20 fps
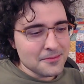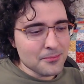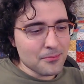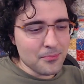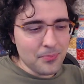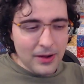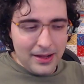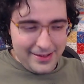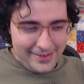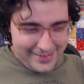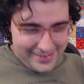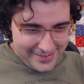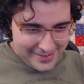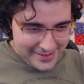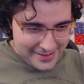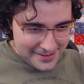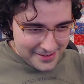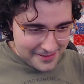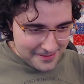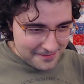
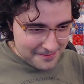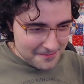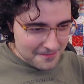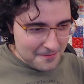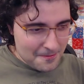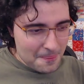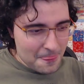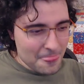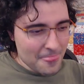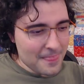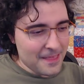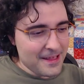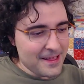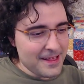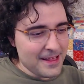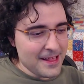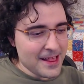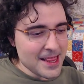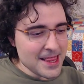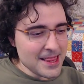but
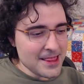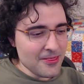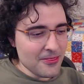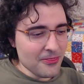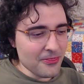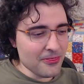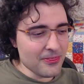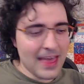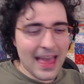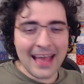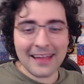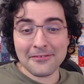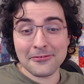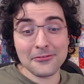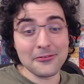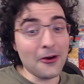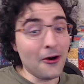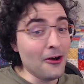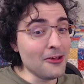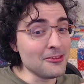
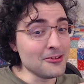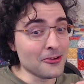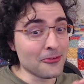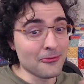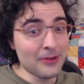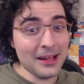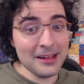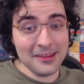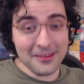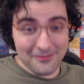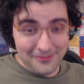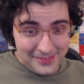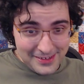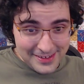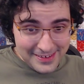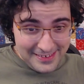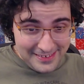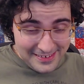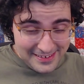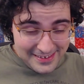that's all
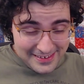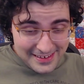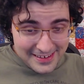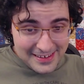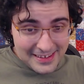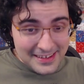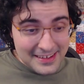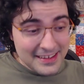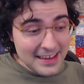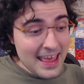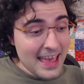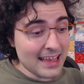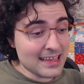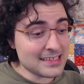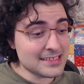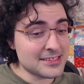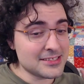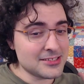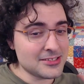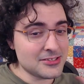irrelevant
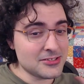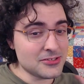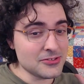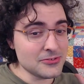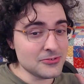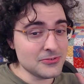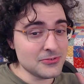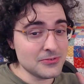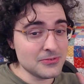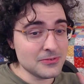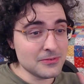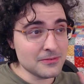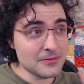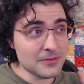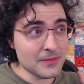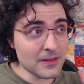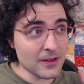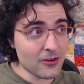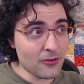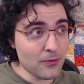next to
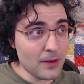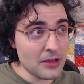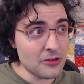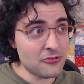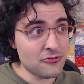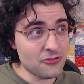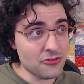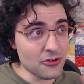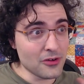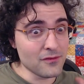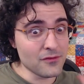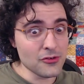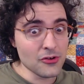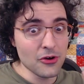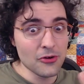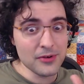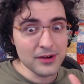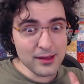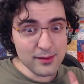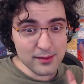the question of
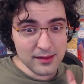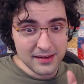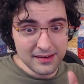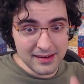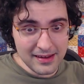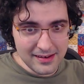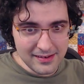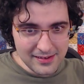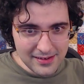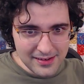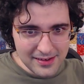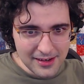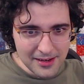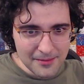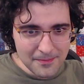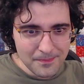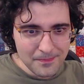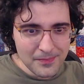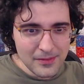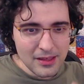Nona's identity.
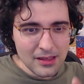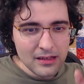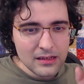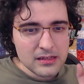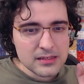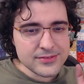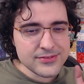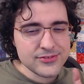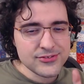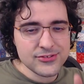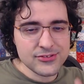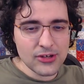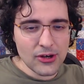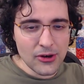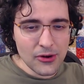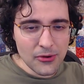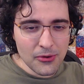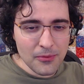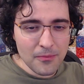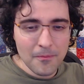
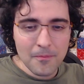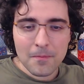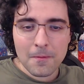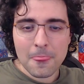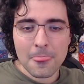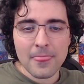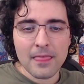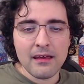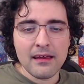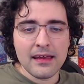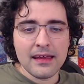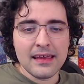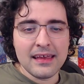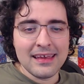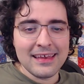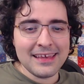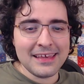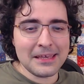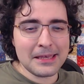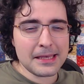So
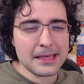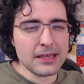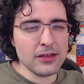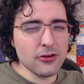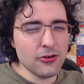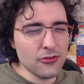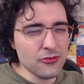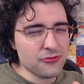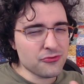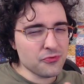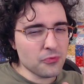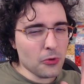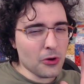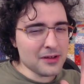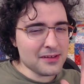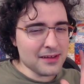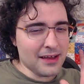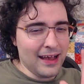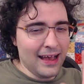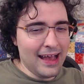here's
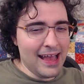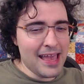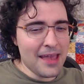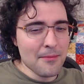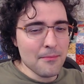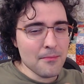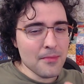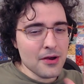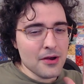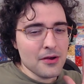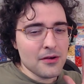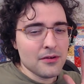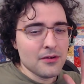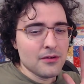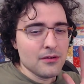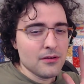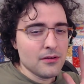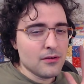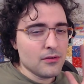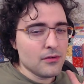what I'm
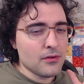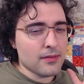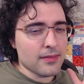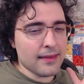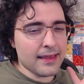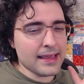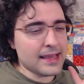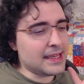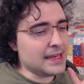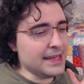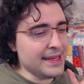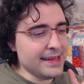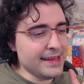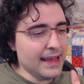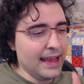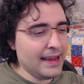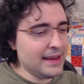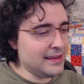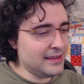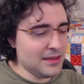like
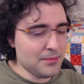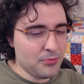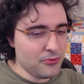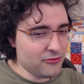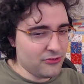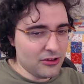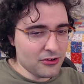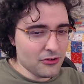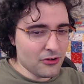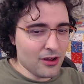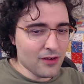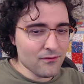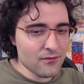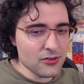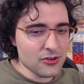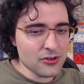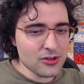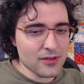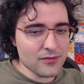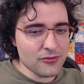90%
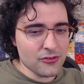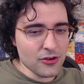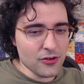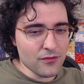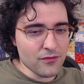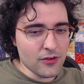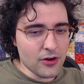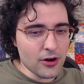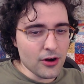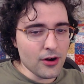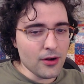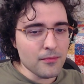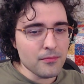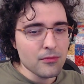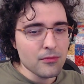confident of so far.